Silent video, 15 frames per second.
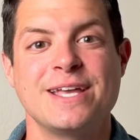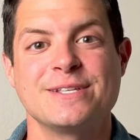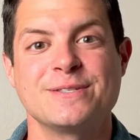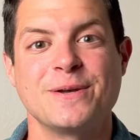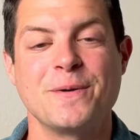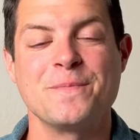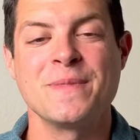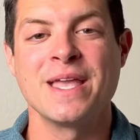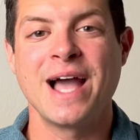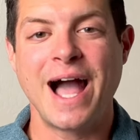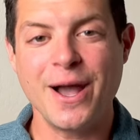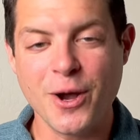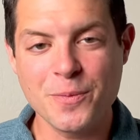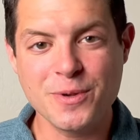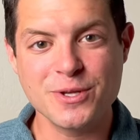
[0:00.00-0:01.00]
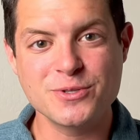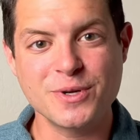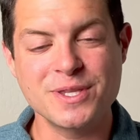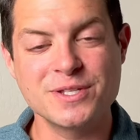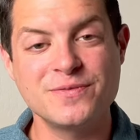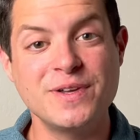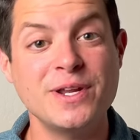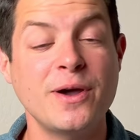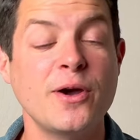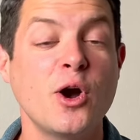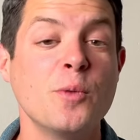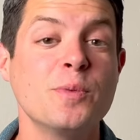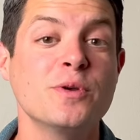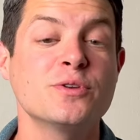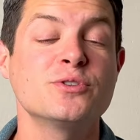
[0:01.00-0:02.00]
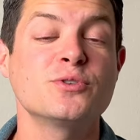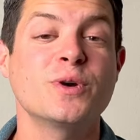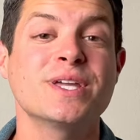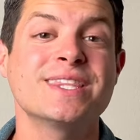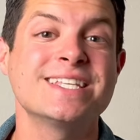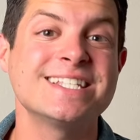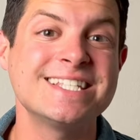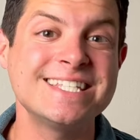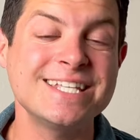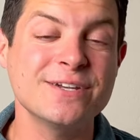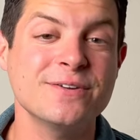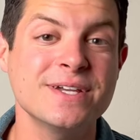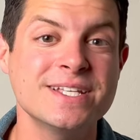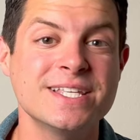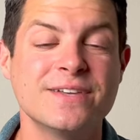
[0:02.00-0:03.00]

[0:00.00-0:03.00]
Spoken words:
So I hope you enjoyed this video. I hope you're enjoying this series.